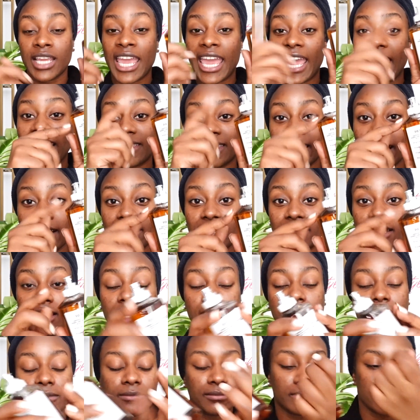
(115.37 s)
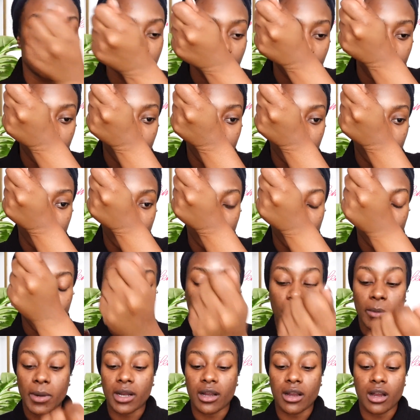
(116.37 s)
este aquí.
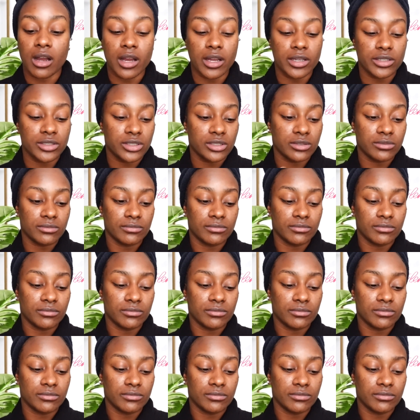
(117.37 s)
Oh my gosh.